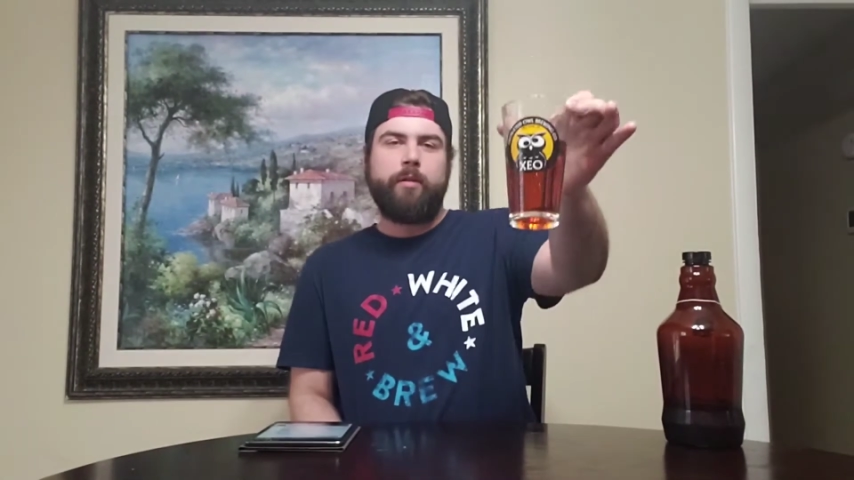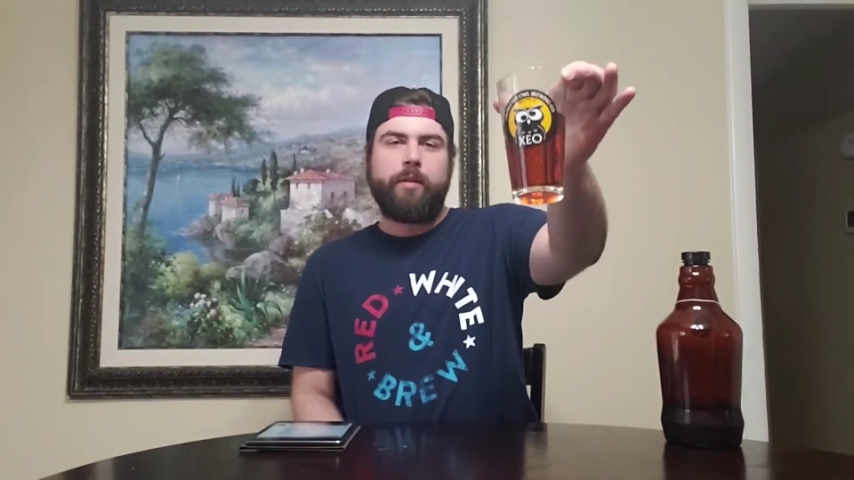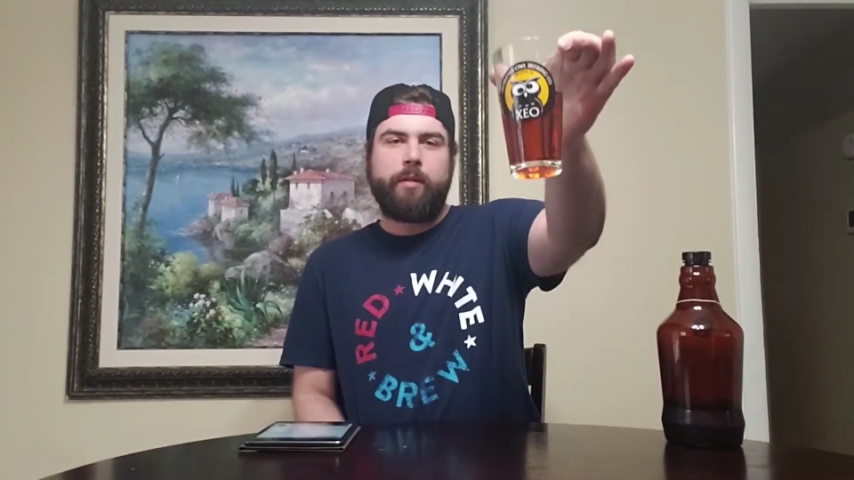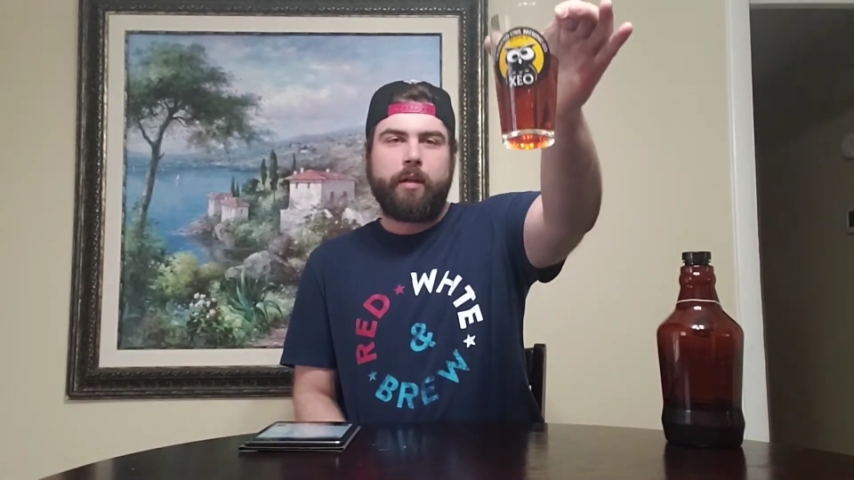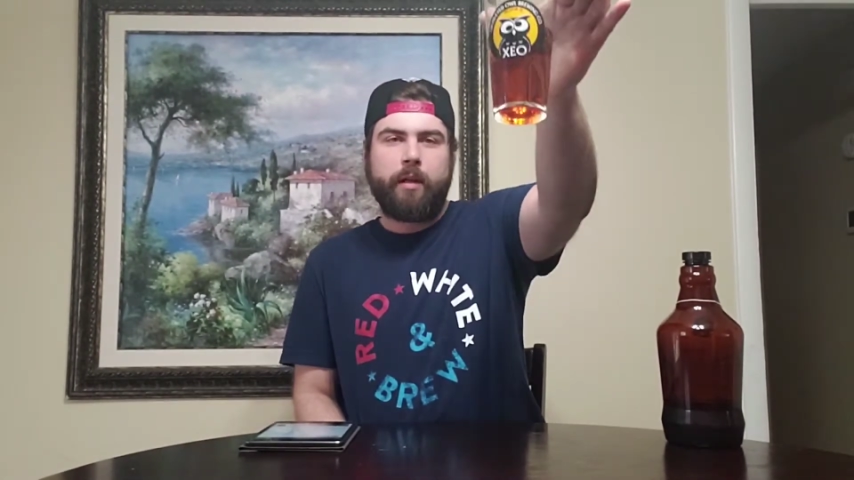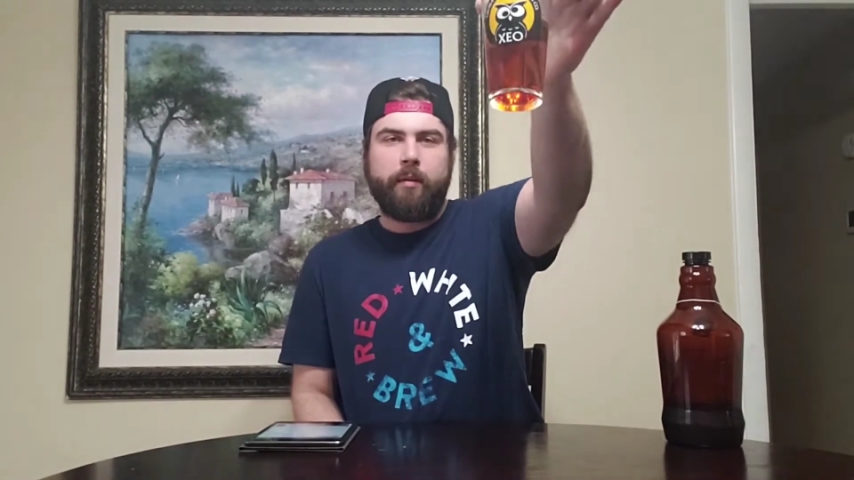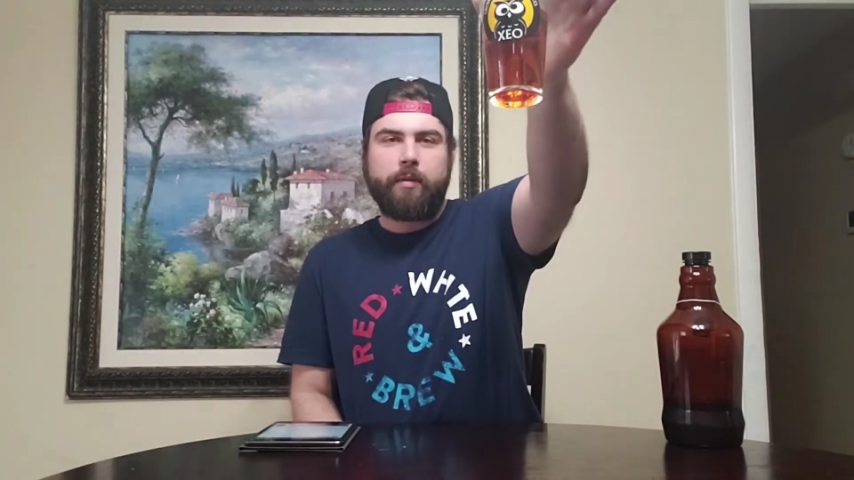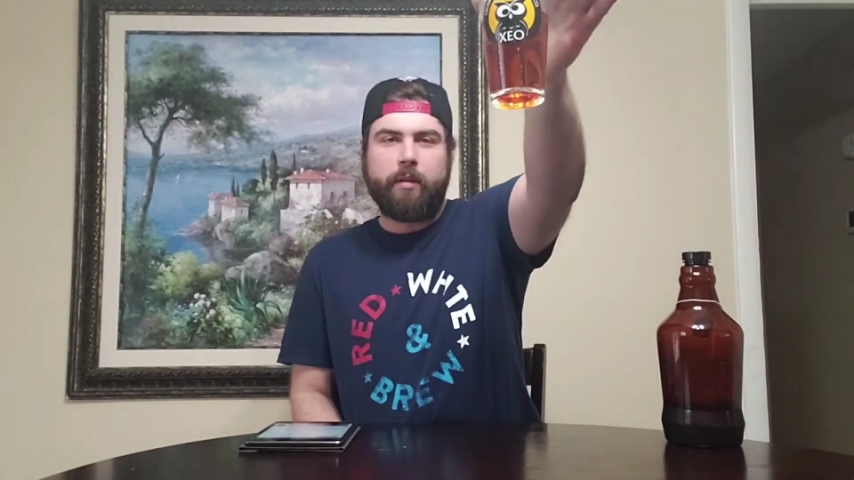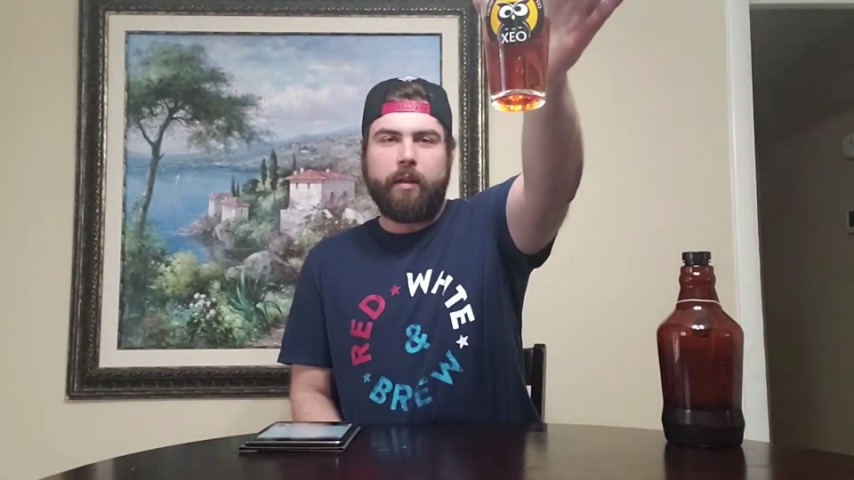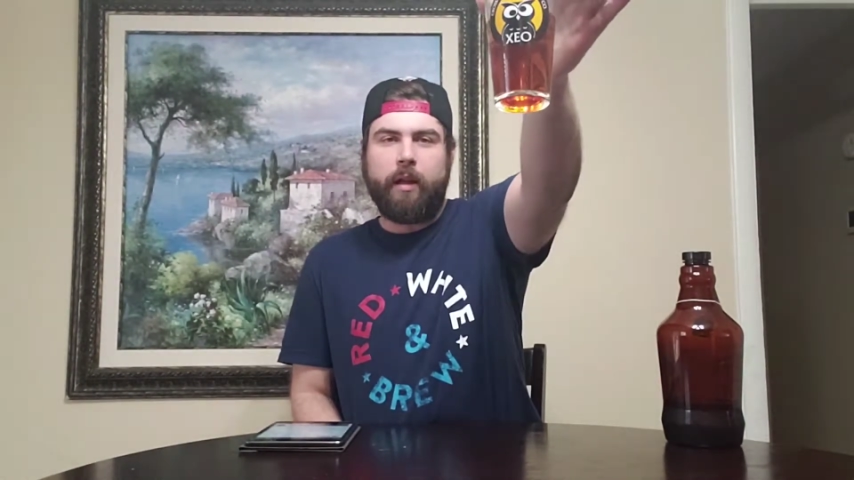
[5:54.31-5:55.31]
you stick it up
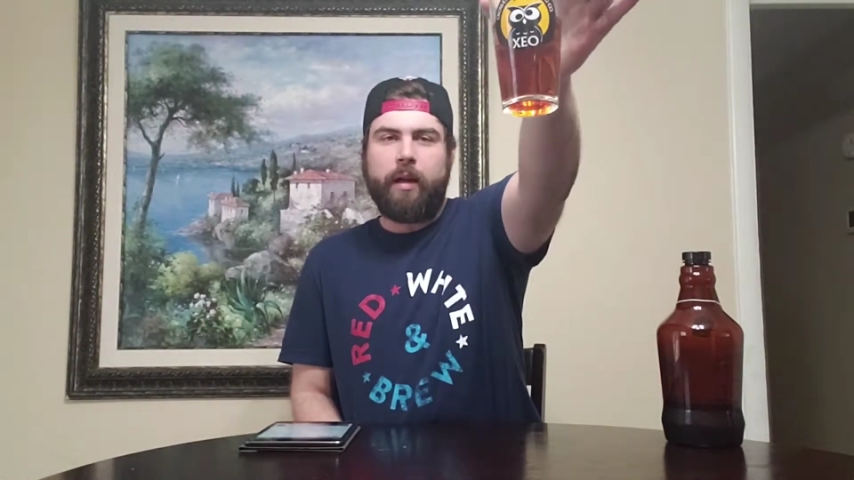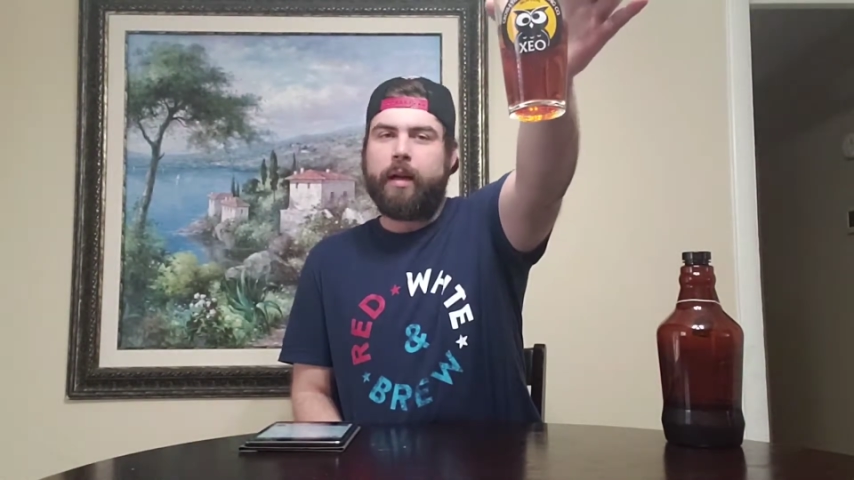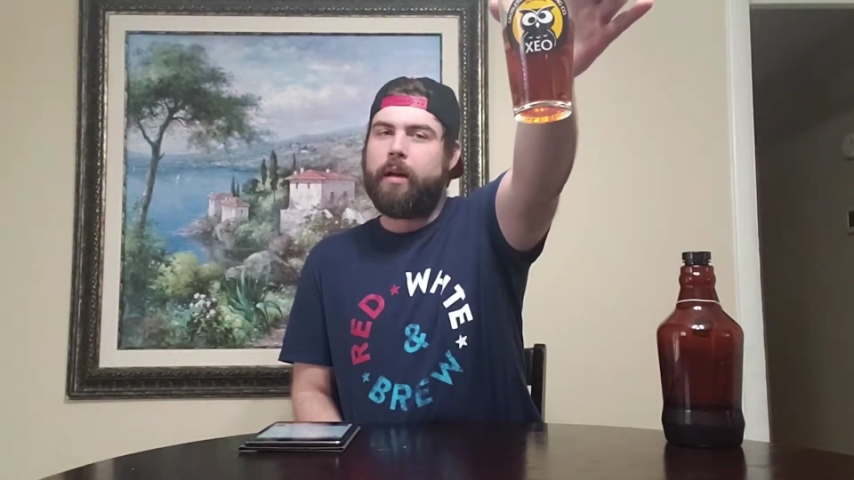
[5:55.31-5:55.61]
to the light,